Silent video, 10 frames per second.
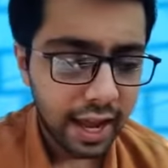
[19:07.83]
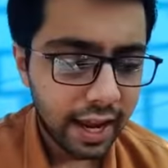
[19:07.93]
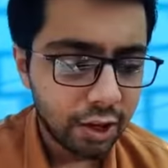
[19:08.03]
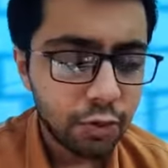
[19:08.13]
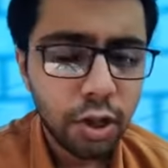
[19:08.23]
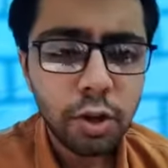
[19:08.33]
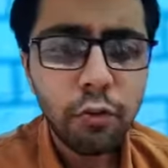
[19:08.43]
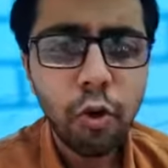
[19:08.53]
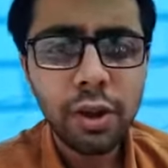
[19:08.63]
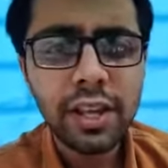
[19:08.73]
And so which of the
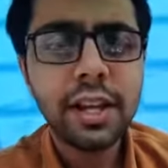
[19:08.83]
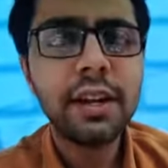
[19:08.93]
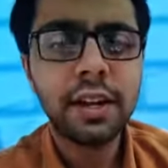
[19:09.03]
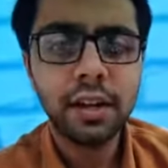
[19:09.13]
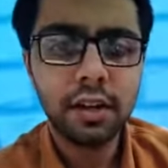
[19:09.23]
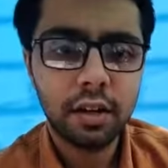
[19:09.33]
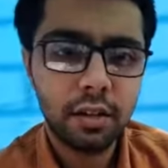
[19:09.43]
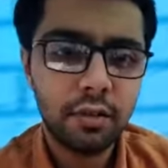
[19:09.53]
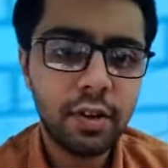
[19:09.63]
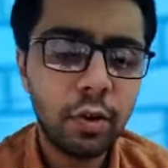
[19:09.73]
following incorrect?
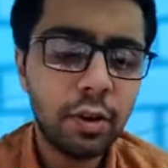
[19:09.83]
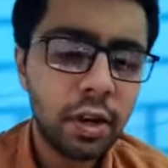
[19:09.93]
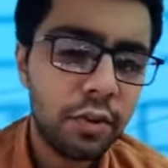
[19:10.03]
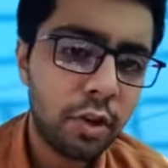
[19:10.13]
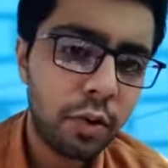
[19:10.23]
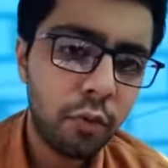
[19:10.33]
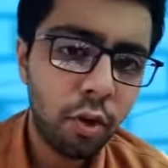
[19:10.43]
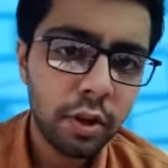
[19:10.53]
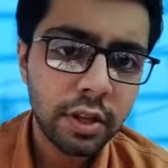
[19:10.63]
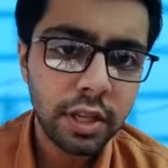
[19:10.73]
You have to tell which of the
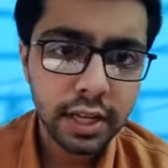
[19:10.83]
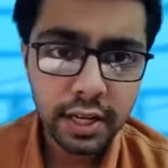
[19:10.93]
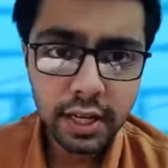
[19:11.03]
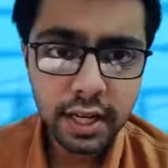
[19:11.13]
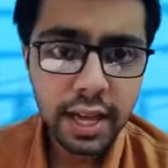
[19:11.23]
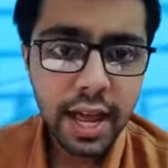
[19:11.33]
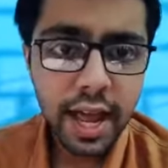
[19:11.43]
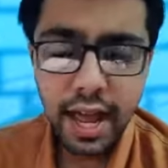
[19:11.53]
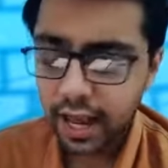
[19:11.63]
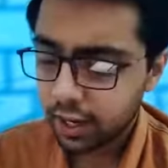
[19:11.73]
following is incorrect.
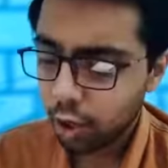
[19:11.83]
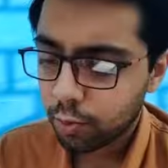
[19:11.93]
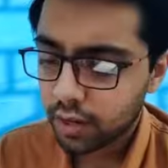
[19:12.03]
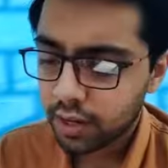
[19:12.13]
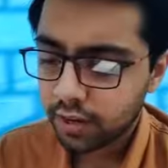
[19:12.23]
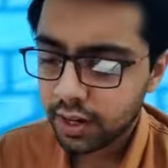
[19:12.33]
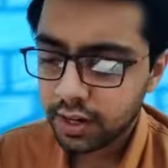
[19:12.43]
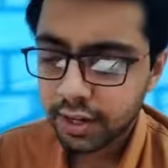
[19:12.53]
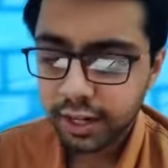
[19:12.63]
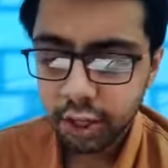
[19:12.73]
And the options were:
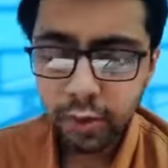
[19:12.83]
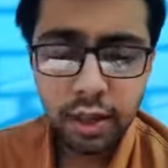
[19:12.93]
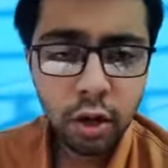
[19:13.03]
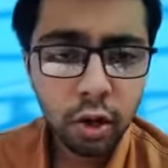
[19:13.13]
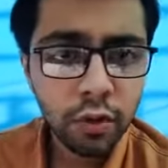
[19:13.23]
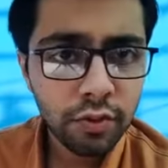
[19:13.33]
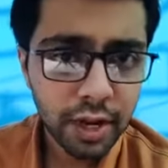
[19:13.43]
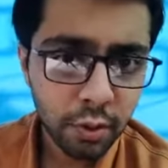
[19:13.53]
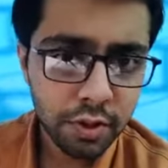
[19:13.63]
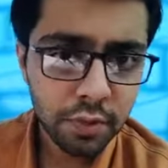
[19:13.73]
it's a keto analog of
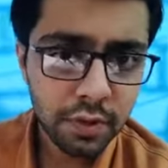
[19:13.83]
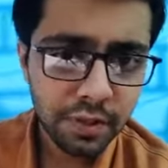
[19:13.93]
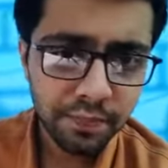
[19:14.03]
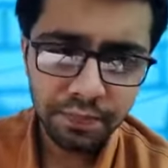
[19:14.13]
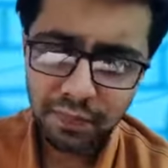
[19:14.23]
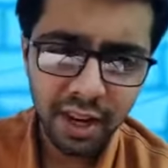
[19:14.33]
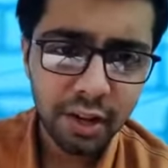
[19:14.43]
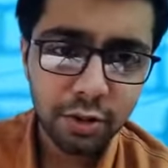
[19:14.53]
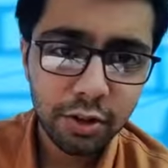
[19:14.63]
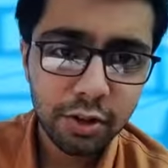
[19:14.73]
carbamazepine.
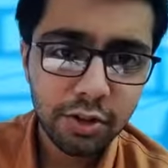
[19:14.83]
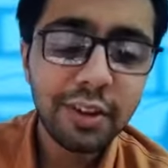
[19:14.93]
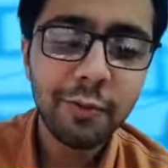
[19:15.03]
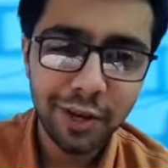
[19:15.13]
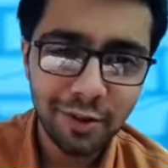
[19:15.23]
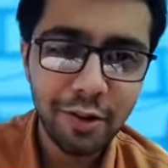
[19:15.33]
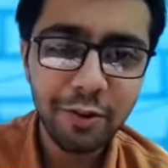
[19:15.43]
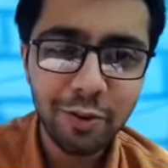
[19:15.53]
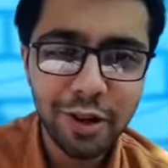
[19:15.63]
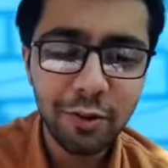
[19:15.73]
I don't think so. No, but you
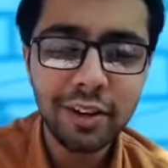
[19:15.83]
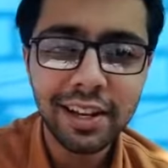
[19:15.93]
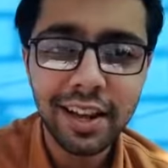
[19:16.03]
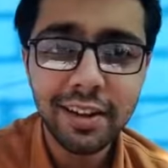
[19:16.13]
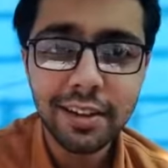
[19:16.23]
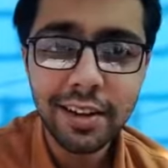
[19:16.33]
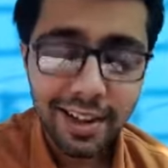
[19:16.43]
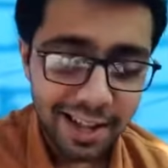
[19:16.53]
have to tell the answer.